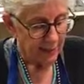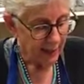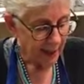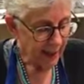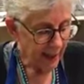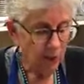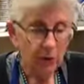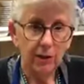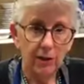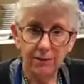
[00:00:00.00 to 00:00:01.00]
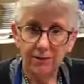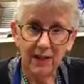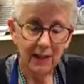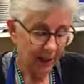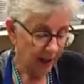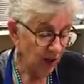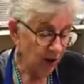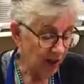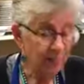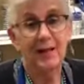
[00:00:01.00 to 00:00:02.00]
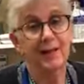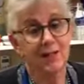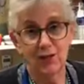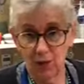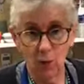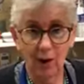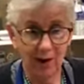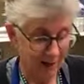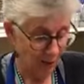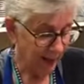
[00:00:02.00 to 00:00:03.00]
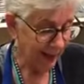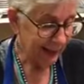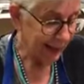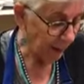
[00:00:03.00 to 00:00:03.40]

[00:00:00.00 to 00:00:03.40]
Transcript: Depending on who you're feeding, you could make this for one. With